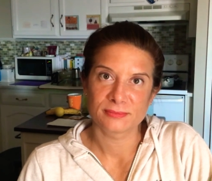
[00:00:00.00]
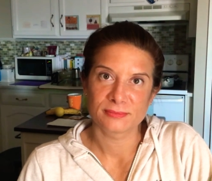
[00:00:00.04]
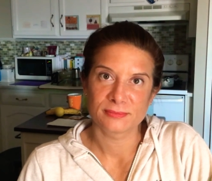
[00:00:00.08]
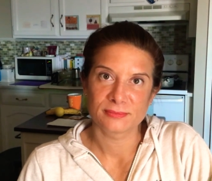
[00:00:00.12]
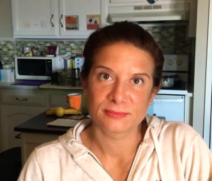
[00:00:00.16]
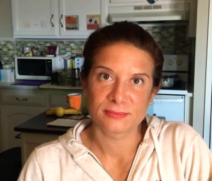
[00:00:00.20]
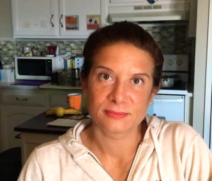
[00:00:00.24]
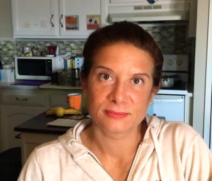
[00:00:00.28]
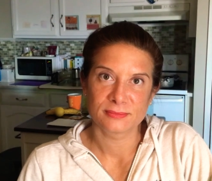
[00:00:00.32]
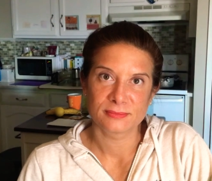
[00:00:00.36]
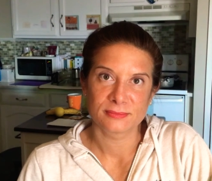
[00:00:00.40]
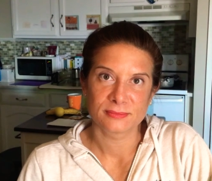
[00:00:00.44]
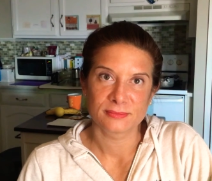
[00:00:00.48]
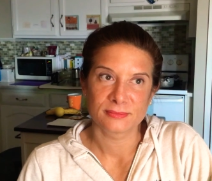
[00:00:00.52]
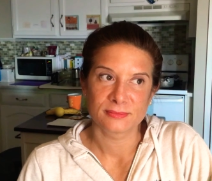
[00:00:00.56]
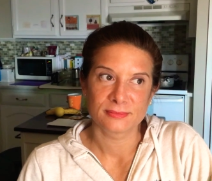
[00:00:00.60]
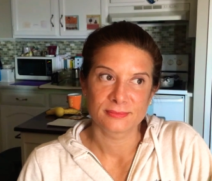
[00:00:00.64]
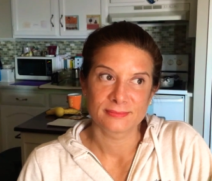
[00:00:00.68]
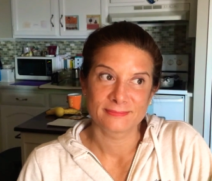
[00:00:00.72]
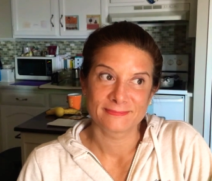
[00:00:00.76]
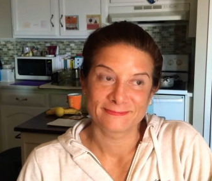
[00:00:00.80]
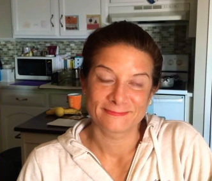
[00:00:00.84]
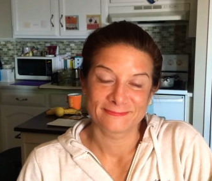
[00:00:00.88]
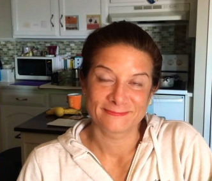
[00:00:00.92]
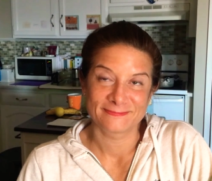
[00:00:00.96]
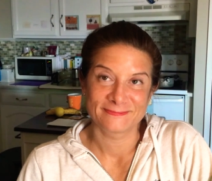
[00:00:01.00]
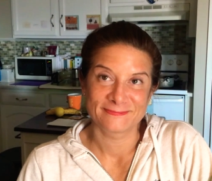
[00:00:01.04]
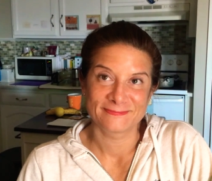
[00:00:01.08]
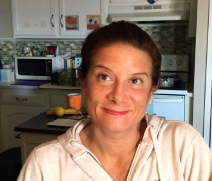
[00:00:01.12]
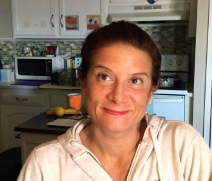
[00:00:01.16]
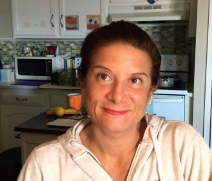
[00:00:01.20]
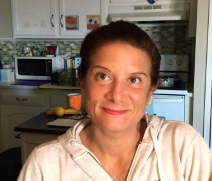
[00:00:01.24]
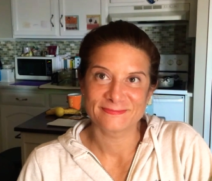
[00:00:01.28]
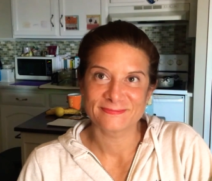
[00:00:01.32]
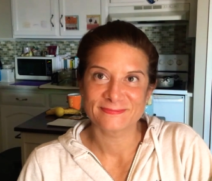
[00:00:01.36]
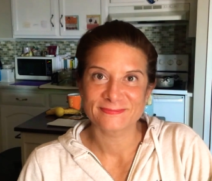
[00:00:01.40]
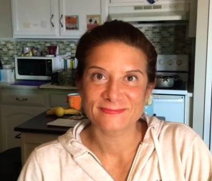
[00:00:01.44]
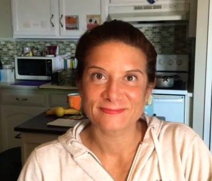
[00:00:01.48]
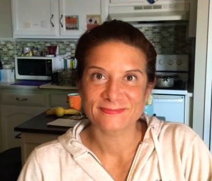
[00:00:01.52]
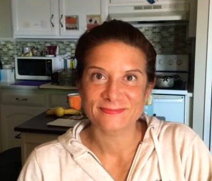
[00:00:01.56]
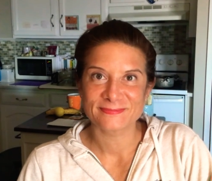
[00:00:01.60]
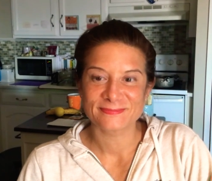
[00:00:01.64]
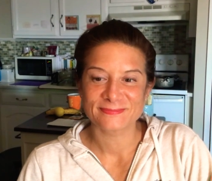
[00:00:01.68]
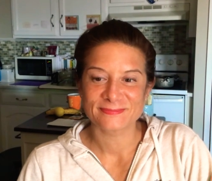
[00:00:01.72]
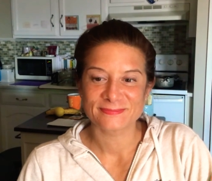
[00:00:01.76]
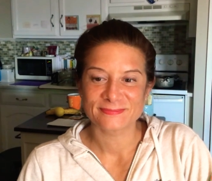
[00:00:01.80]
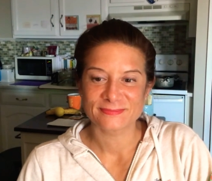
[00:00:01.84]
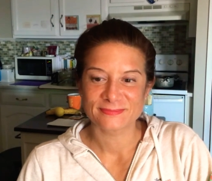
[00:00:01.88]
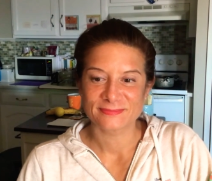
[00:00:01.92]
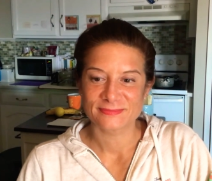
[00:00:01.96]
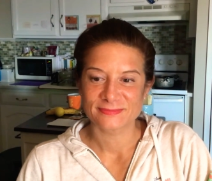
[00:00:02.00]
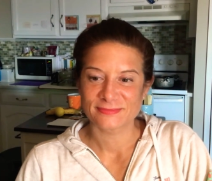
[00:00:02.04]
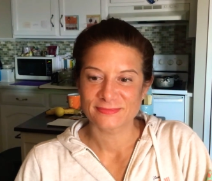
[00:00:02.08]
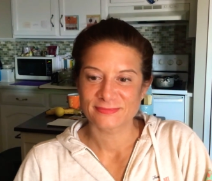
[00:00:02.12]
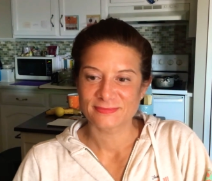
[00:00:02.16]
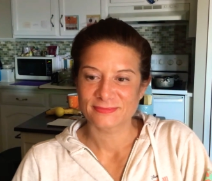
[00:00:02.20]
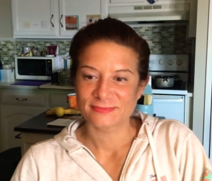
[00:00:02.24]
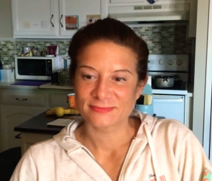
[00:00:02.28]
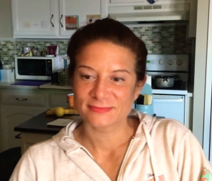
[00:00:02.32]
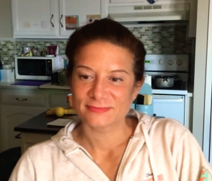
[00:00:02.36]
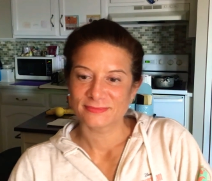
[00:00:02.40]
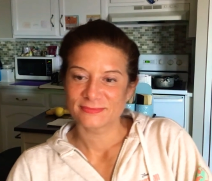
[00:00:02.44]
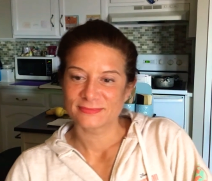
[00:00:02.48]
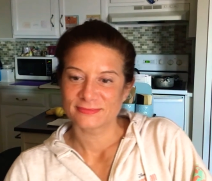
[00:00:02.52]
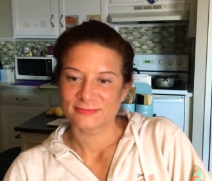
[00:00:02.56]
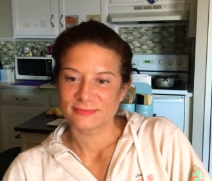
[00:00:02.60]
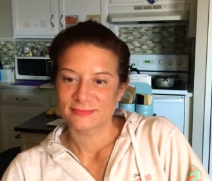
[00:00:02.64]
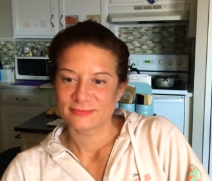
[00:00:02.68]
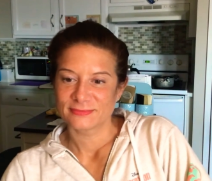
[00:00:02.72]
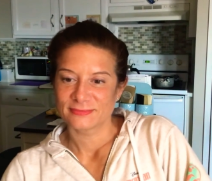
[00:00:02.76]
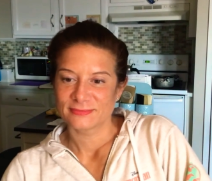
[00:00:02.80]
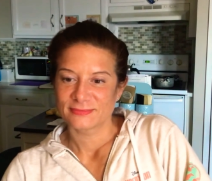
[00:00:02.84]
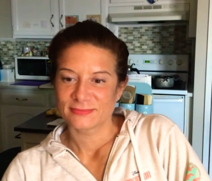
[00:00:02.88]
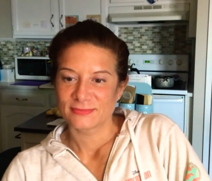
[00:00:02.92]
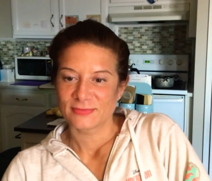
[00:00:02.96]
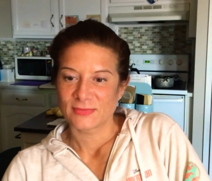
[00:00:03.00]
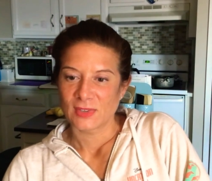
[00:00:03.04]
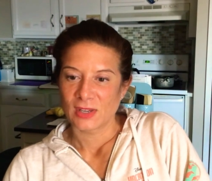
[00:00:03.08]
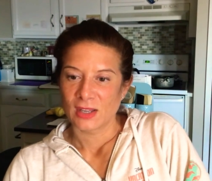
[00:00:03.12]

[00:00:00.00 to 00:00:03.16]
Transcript: (silence)